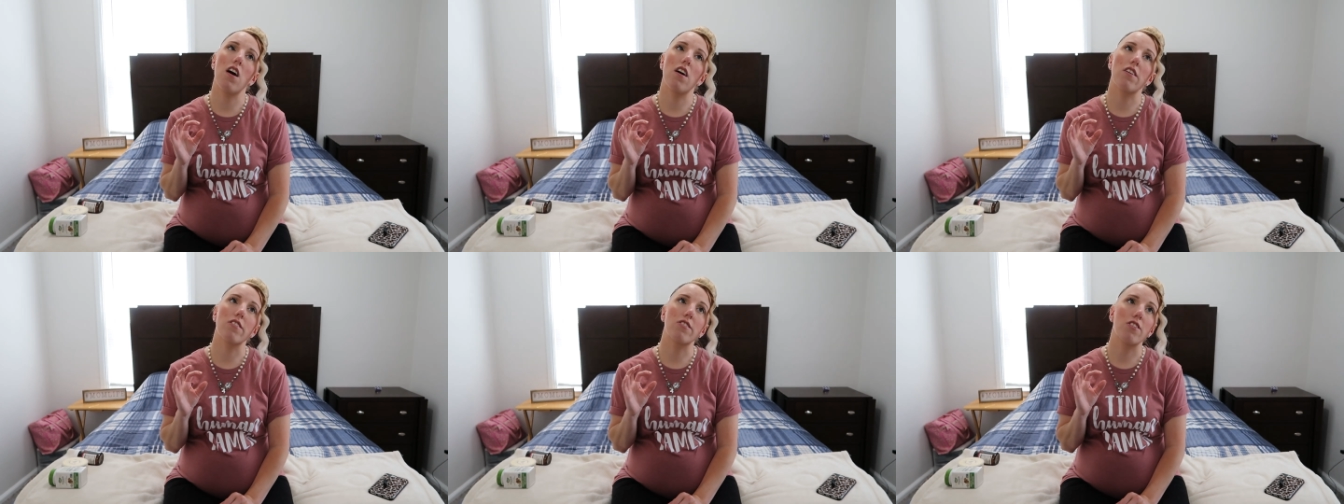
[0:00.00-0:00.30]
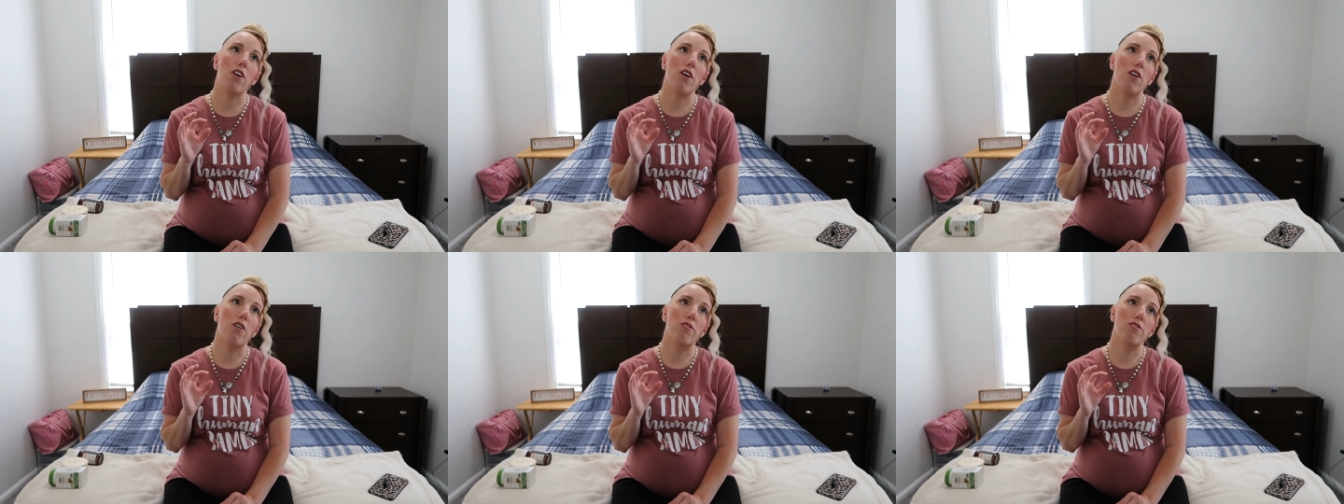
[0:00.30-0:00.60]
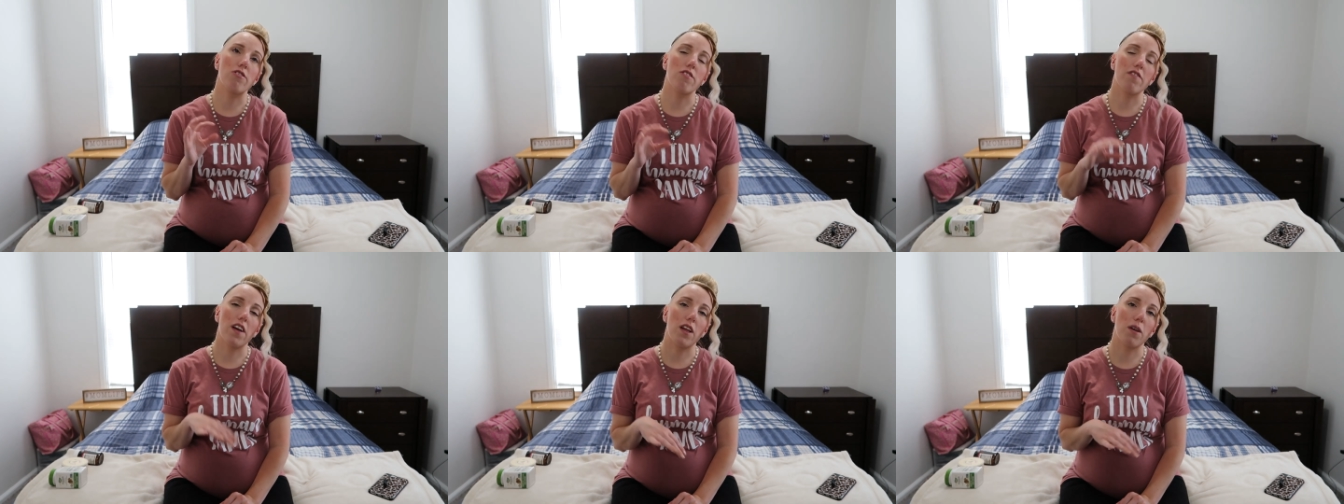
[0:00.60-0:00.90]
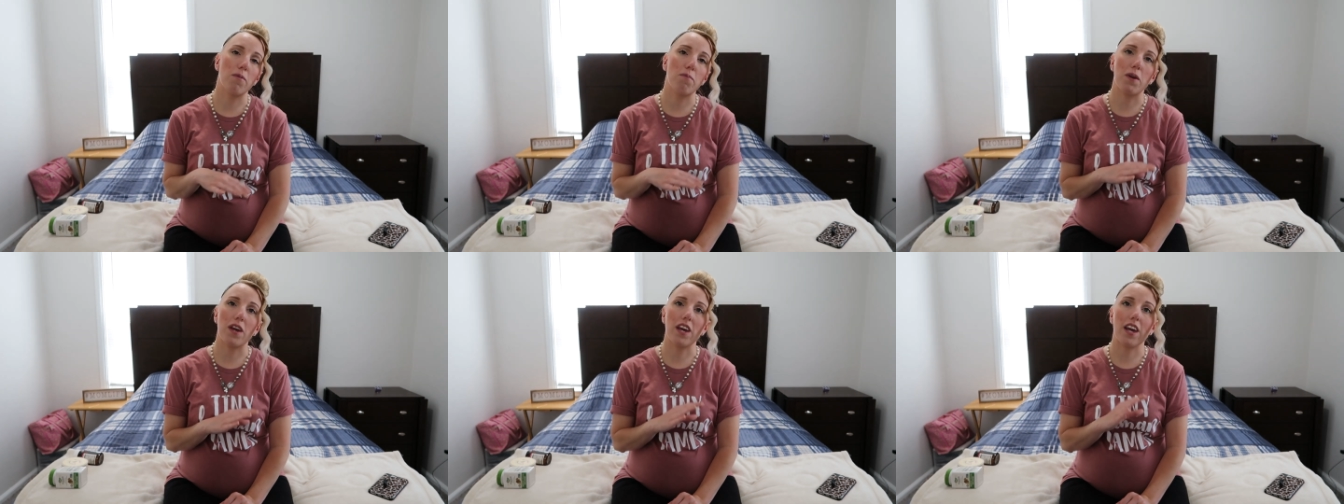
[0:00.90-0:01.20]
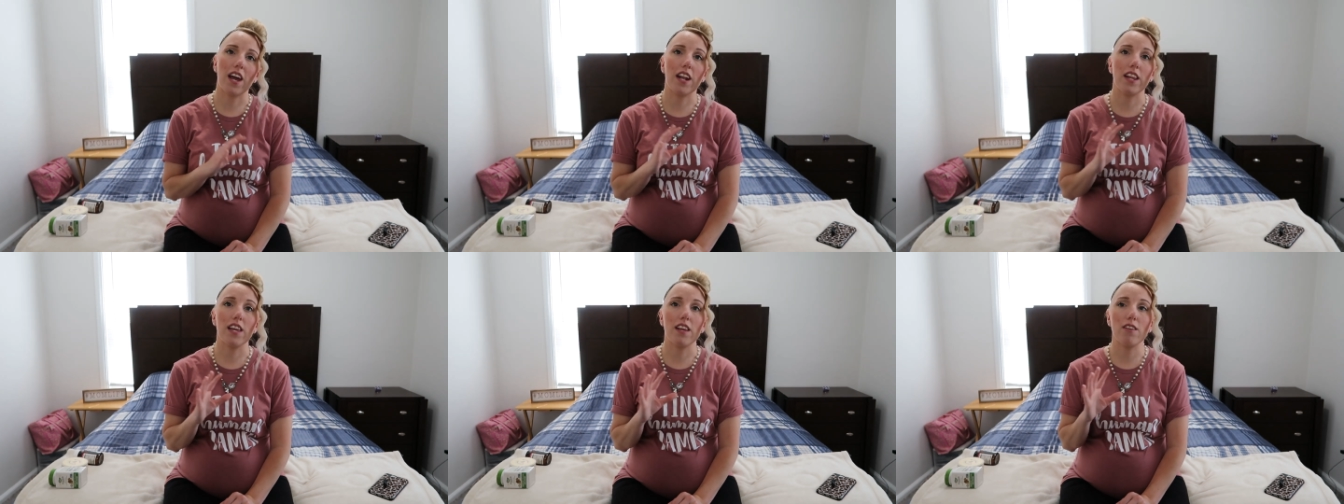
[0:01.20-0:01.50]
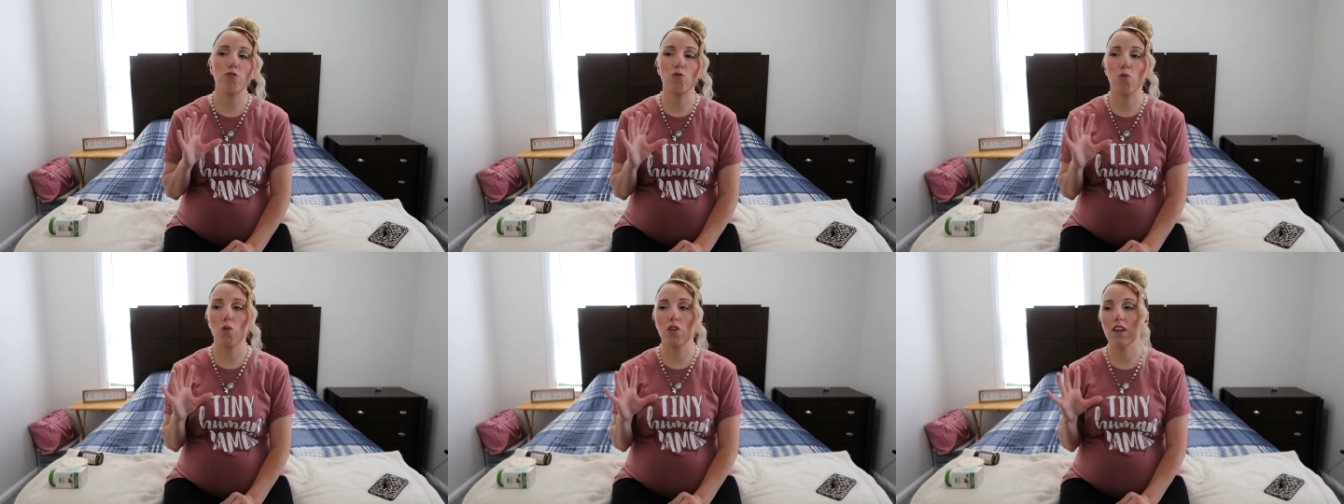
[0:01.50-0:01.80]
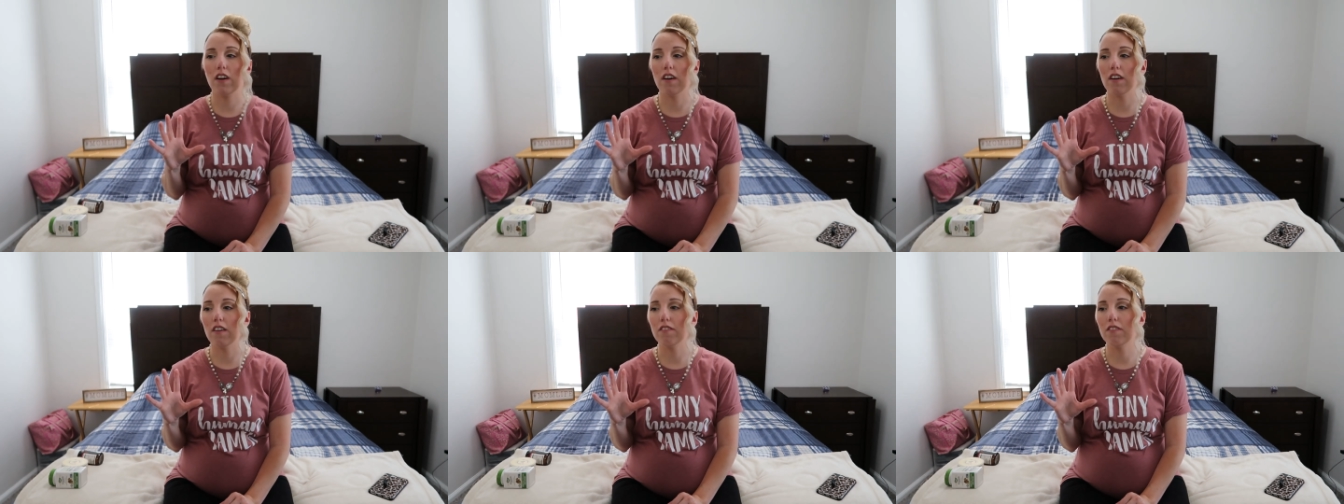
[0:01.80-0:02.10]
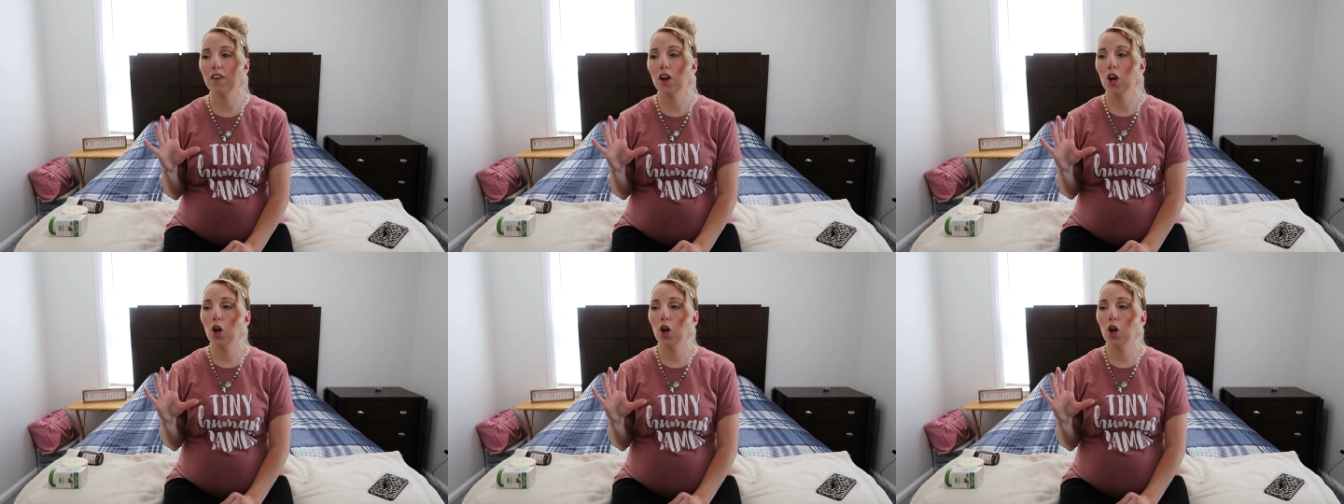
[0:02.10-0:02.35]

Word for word: also developing any sort of